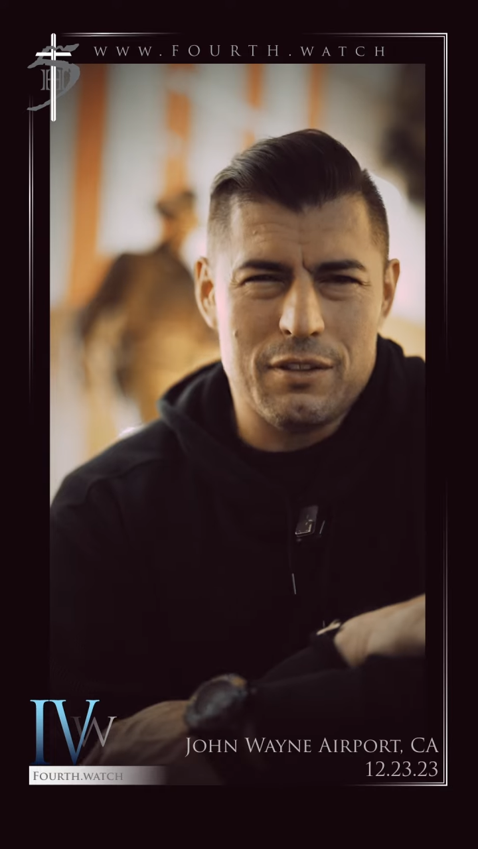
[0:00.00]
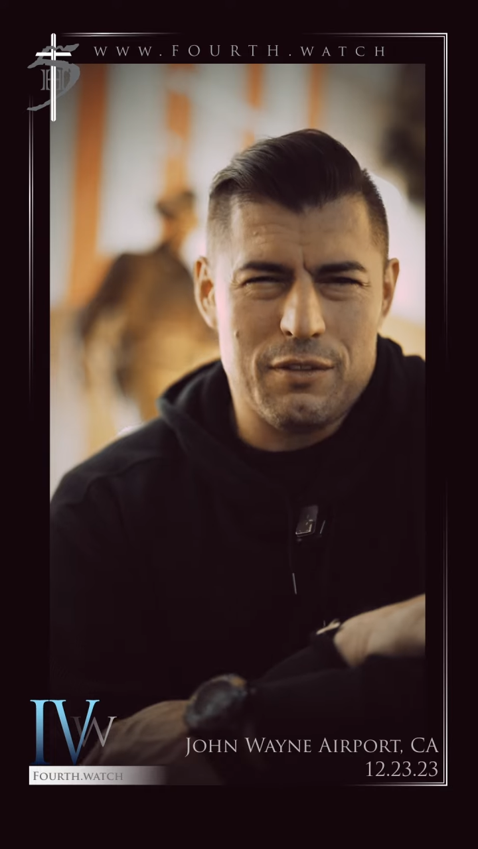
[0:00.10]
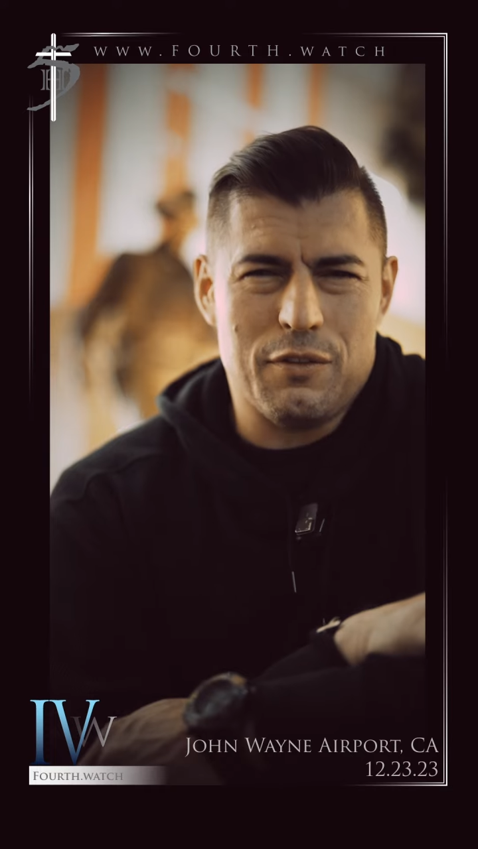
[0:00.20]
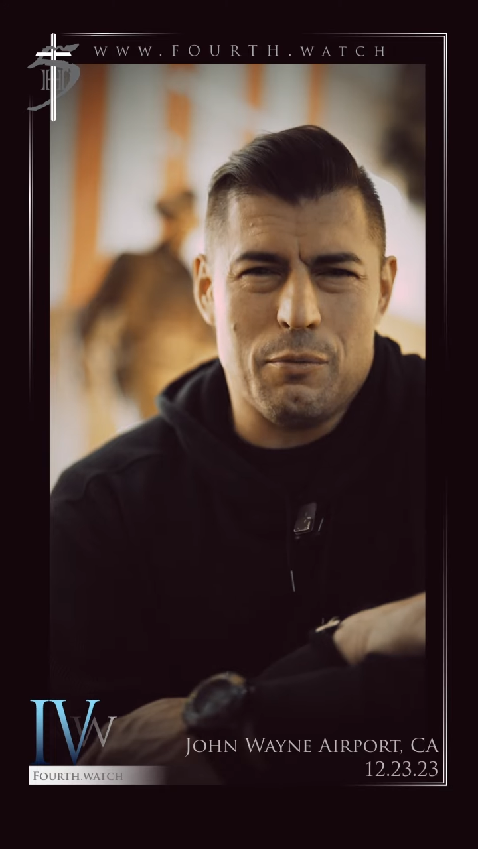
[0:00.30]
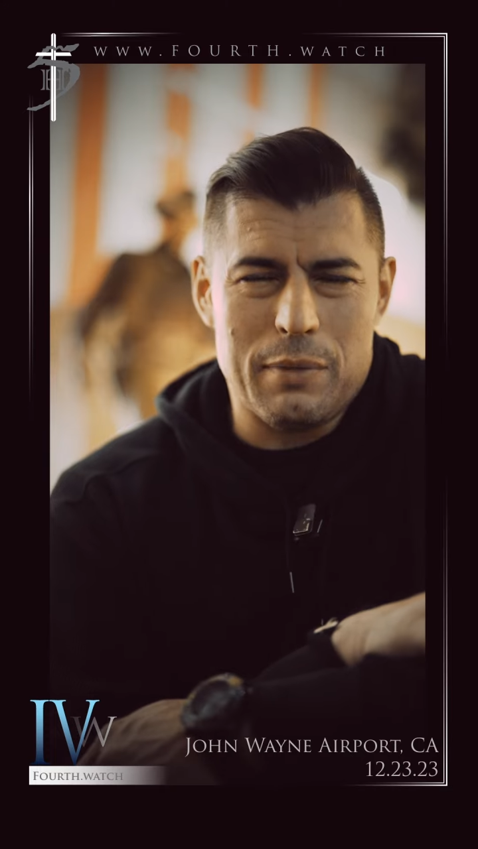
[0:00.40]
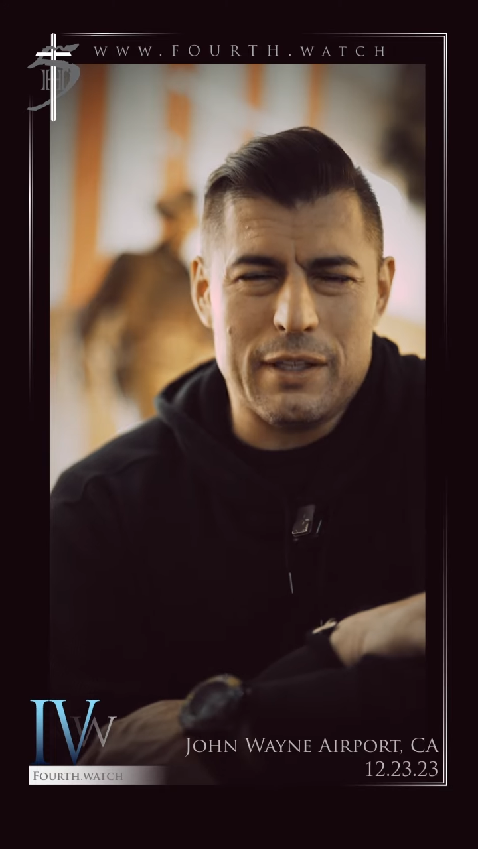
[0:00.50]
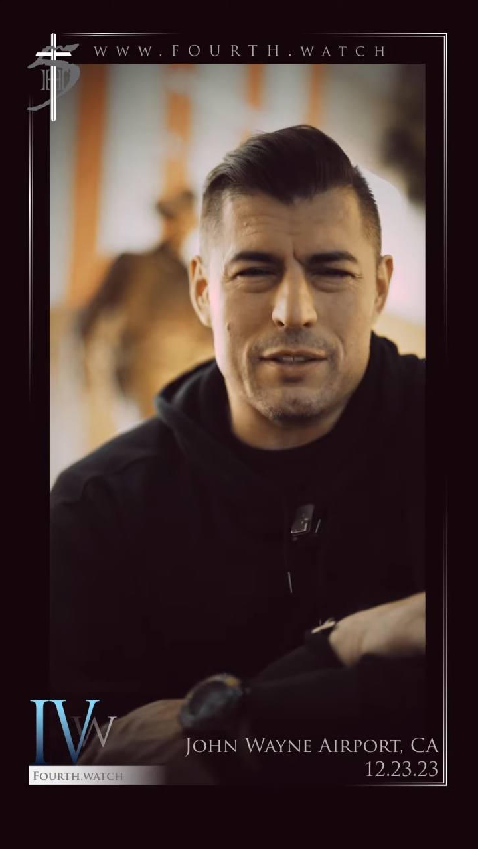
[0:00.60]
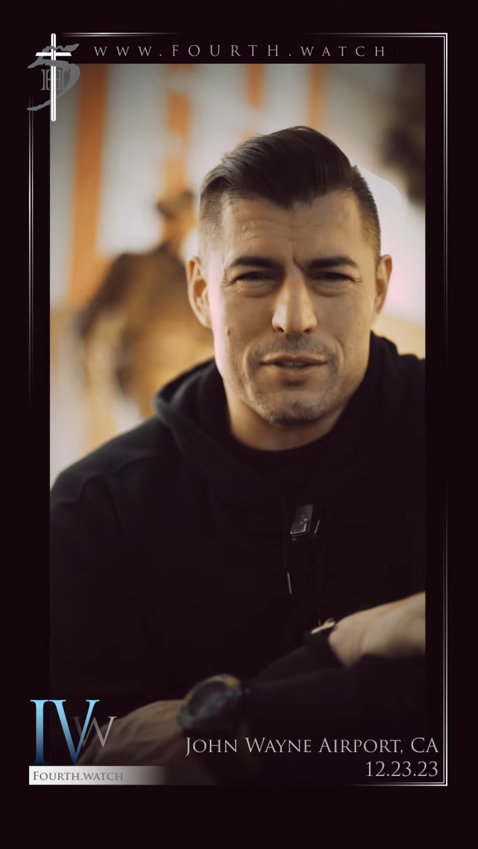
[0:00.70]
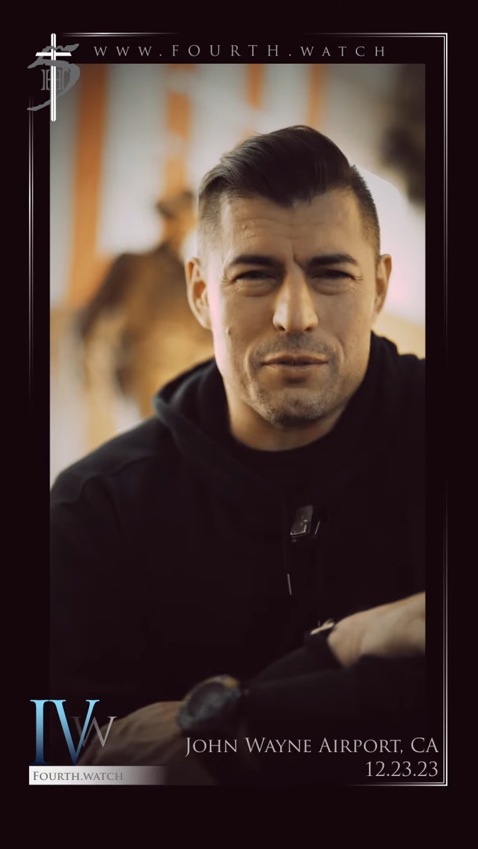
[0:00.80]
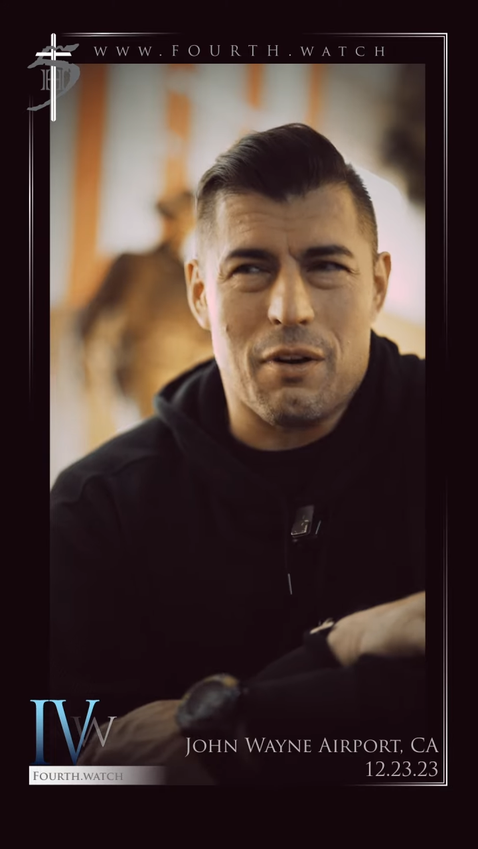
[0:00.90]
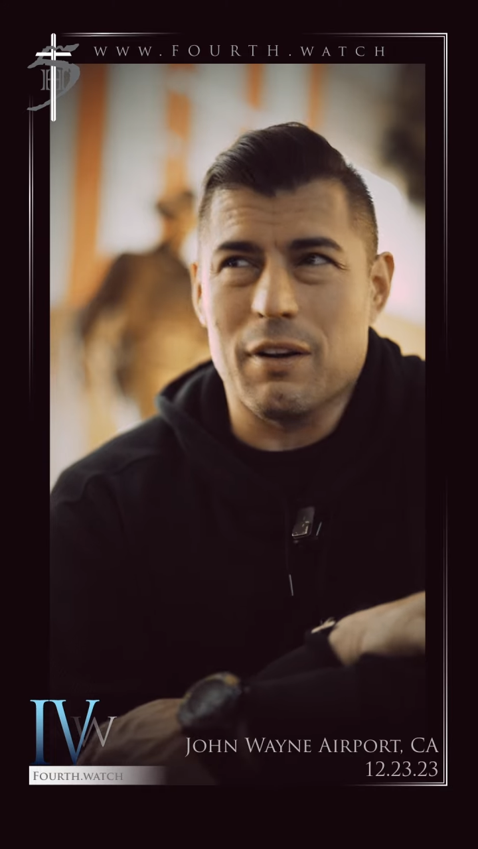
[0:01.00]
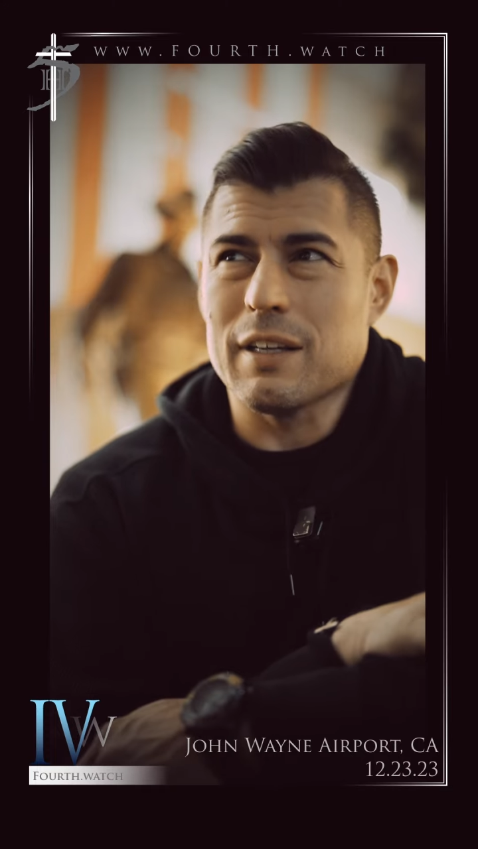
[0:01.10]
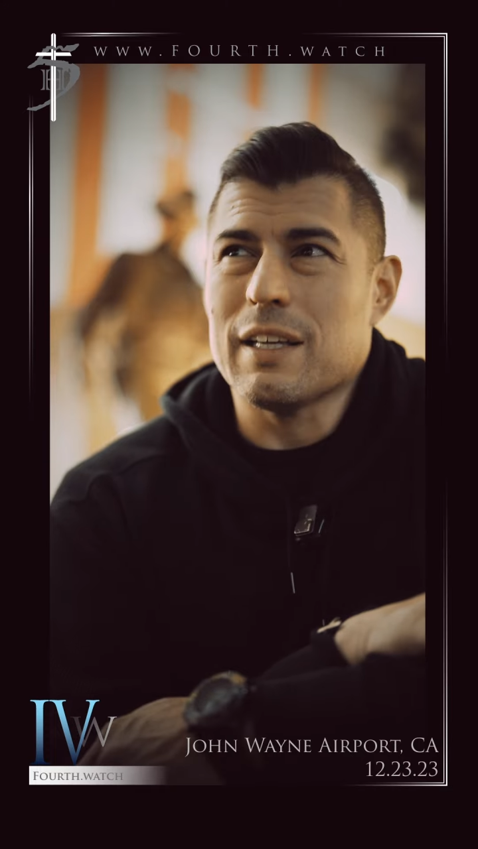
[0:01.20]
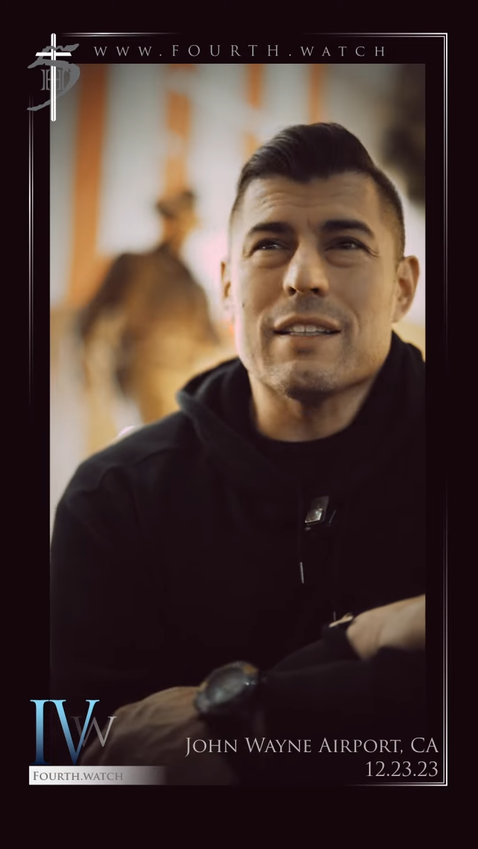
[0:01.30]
You feel big and strong.